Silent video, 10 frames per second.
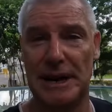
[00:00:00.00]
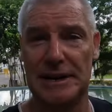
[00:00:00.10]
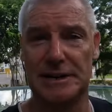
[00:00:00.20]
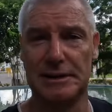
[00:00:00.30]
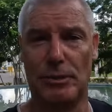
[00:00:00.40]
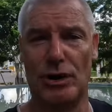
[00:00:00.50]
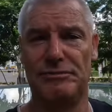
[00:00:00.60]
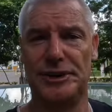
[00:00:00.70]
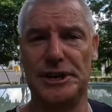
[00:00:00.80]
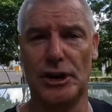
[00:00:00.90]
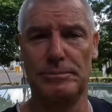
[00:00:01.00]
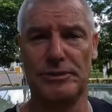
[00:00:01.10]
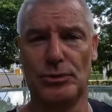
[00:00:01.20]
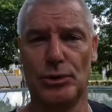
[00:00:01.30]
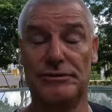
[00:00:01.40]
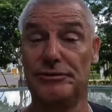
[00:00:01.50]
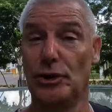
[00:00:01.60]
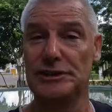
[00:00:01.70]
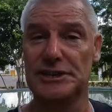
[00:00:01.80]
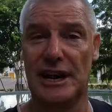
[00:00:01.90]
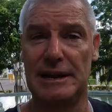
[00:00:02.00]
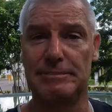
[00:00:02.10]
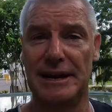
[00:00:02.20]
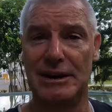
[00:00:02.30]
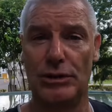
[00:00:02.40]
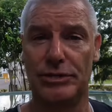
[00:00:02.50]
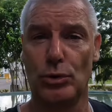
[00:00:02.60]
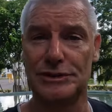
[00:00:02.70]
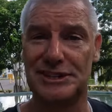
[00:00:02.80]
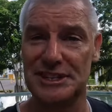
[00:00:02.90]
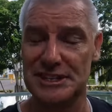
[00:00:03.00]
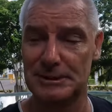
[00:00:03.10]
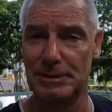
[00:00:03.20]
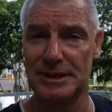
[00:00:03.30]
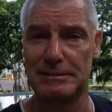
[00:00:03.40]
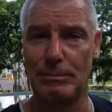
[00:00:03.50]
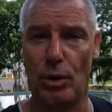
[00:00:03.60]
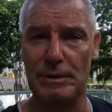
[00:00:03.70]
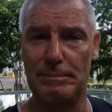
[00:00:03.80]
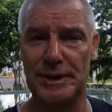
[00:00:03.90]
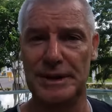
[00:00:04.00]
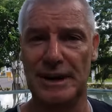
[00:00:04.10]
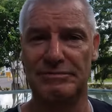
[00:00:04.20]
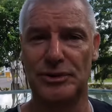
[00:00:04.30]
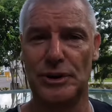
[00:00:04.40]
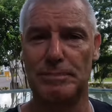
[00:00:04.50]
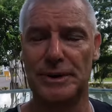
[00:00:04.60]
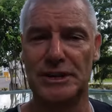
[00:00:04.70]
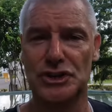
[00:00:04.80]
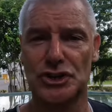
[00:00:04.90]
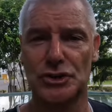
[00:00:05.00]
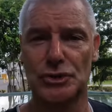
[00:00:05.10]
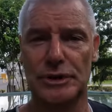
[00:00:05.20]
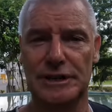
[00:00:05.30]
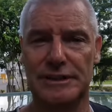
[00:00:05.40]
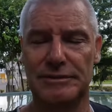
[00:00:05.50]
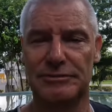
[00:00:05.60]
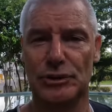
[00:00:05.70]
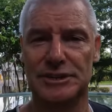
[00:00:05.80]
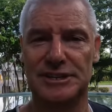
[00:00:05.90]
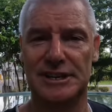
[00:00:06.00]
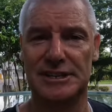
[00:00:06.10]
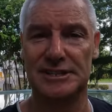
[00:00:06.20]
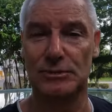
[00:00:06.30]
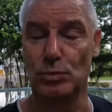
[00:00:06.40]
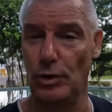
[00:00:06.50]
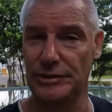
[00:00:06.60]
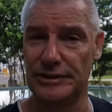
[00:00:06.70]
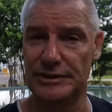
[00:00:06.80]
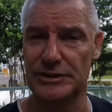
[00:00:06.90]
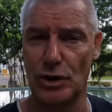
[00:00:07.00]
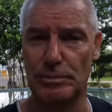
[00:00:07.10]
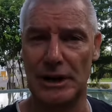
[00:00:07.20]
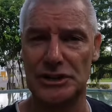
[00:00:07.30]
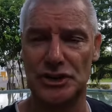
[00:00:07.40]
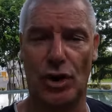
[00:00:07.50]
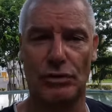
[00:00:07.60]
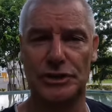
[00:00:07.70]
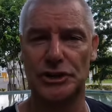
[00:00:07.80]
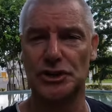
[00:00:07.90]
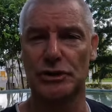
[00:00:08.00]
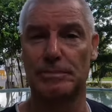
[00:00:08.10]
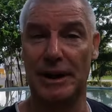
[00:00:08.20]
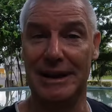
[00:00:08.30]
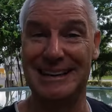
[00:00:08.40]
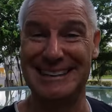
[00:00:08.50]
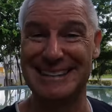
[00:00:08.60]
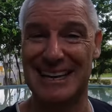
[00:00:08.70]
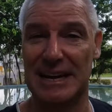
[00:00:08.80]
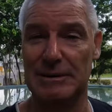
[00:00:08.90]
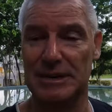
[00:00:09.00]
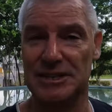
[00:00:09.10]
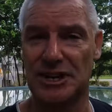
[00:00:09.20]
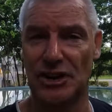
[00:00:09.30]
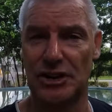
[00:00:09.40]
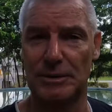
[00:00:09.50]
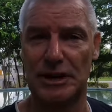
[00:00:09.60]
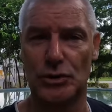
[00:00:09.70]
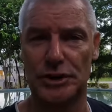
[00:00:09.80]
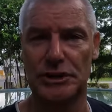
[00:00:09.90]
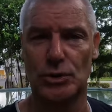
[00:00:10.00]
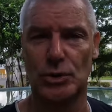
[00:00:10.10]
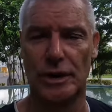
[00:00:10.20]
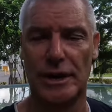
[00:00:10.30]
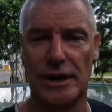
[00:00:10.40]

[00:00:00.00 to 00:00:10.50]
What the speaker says: about it in my video before the first game that I thought discipline might be a very big issue in the first test. It wasn't so much of an issue, but in this game, it's going to be critical.